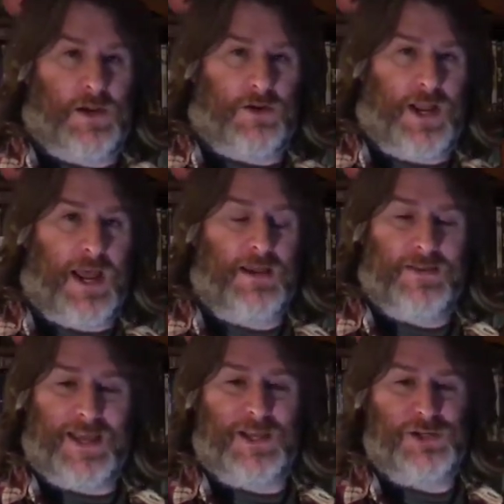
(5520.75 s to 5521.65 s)
Okay,
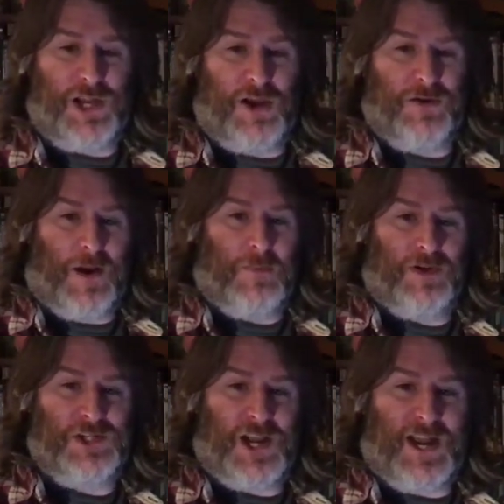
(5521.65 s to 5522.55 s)
thank you, Joe. I
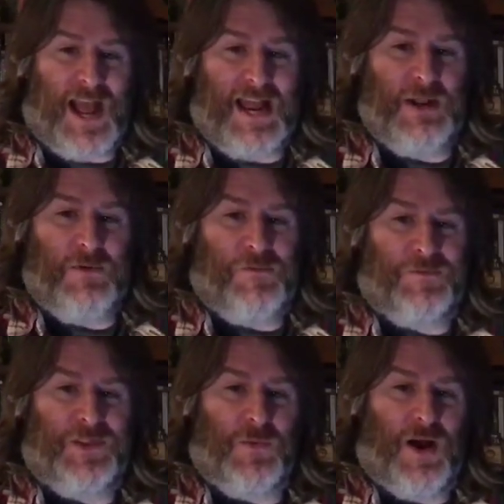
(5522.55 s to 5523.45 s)
appreciate it. Andy with
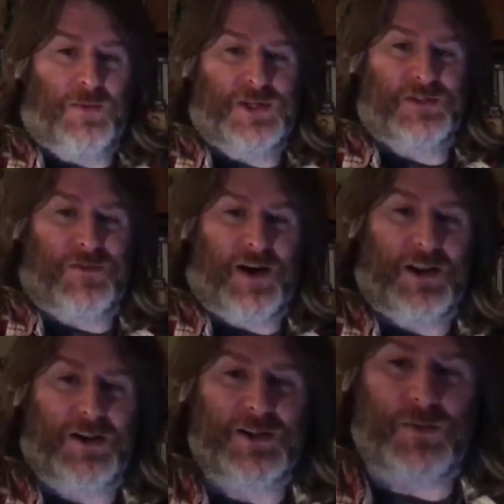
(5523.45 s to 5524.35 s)
51, which is very
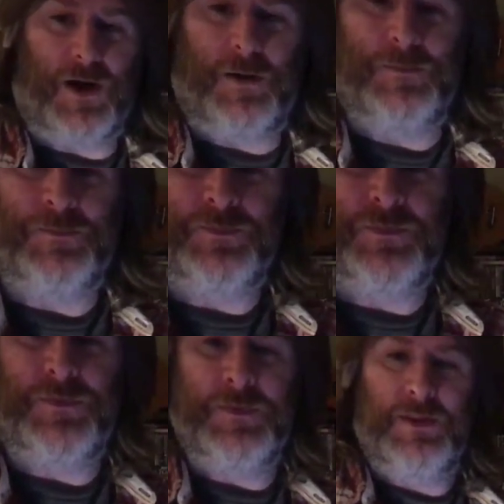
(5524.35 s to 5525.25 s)
good as well.
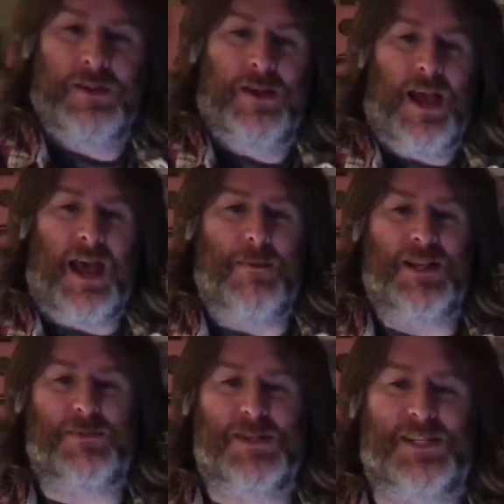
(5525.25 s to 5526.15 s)

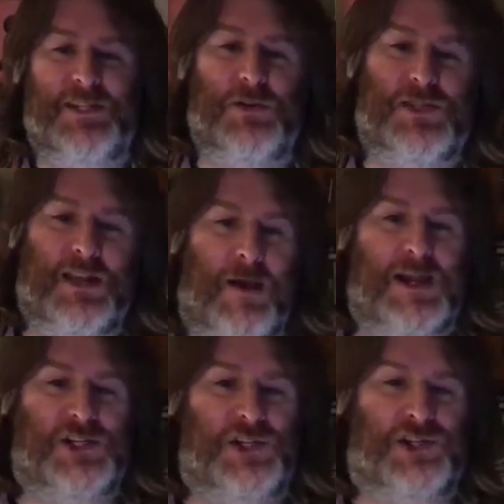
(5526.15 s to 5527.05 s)
Emily's missing 2
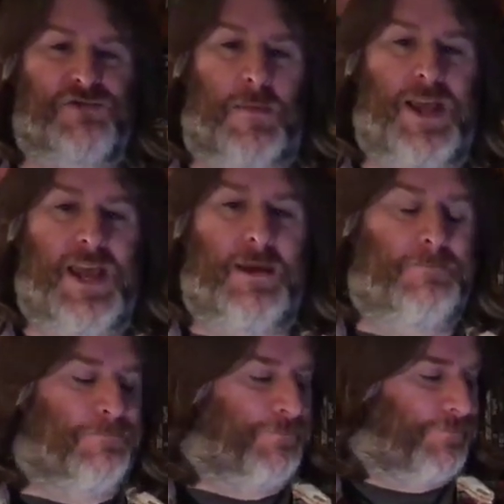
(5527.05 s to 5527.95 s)
teammates. She's just rubbing it
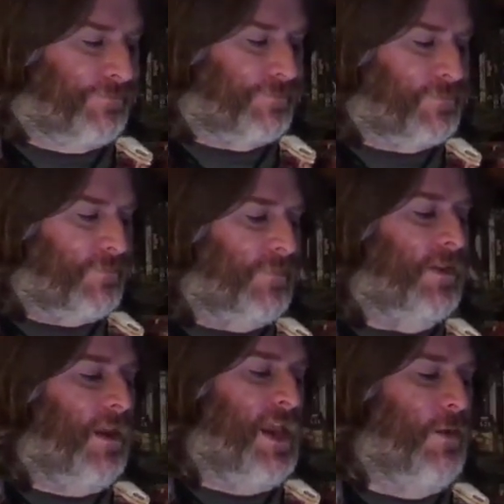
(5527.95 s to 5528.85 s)
in.
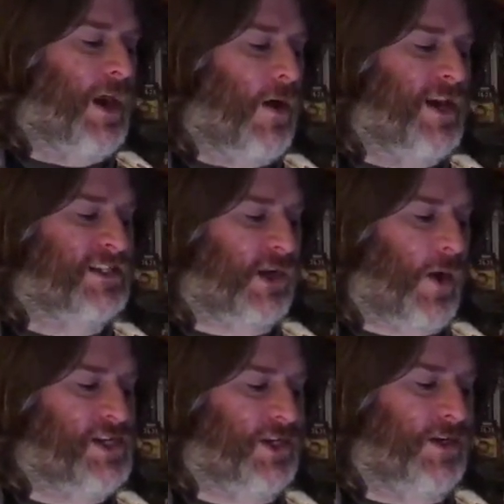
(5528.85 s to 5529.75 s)
Here we go. Here's the
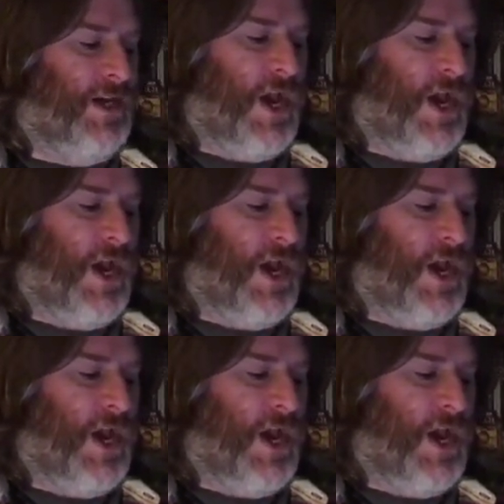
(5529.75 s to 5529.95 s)
question.